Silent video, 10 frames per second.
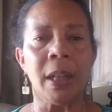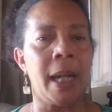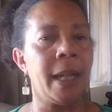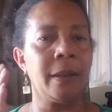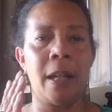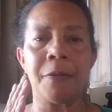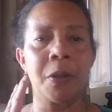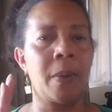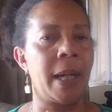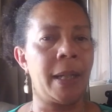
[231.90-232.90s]
And left
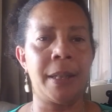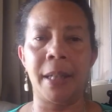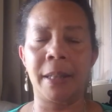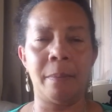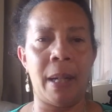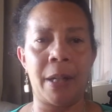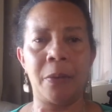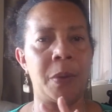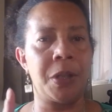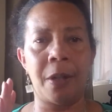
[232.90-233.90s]
or right, it doesn't matter,
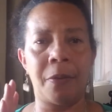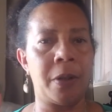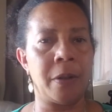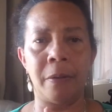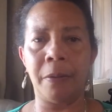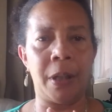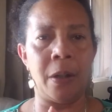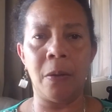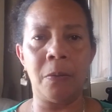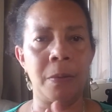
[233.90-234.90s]
whichever,
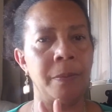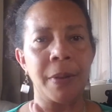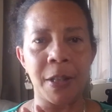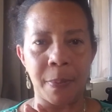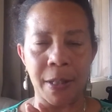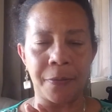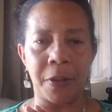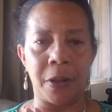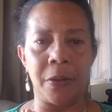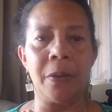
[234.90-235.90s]
is best for
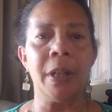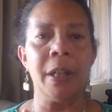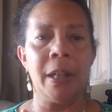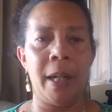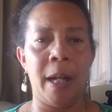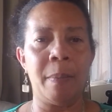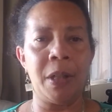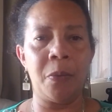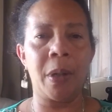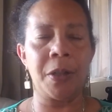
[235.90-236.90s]
you. But
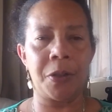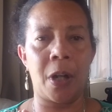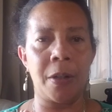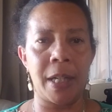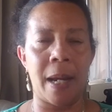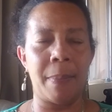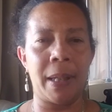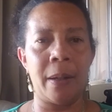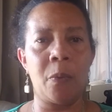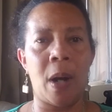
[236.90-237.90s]
you want to start
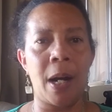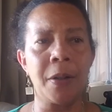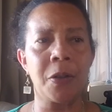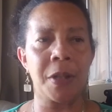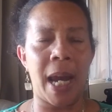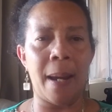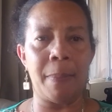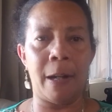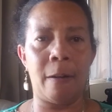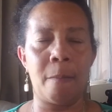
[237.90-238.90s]
tapping. And while you're
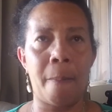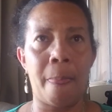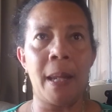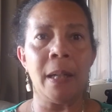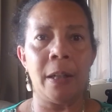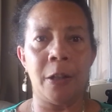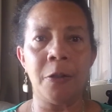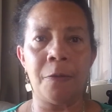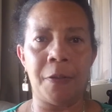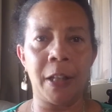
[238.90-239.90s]
tapping and
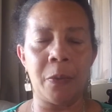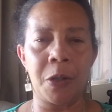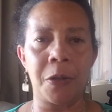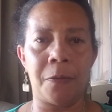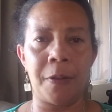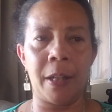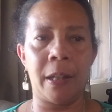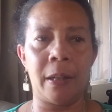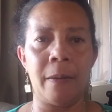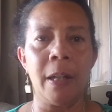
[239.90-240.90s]
you're feeling what you're
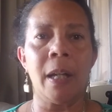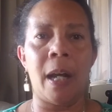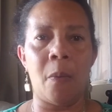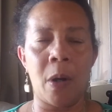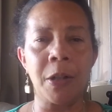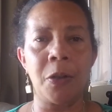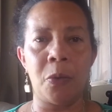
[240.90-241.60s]
feeling, I want you to